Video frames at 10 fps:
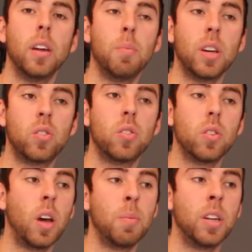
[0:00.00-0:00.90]
It
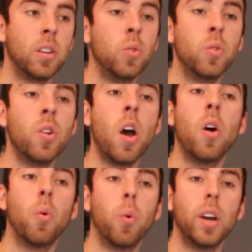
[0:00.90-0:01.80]
makes,
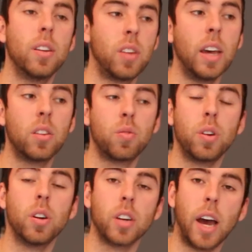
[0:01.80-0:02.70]
what it takes
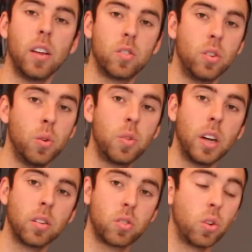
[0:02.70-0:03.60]
for your guys to do
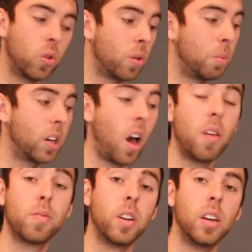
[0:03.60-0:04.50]
things, so you can be
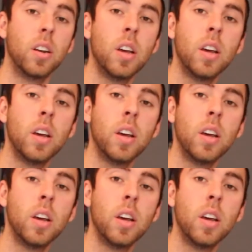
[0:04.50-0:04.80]
confident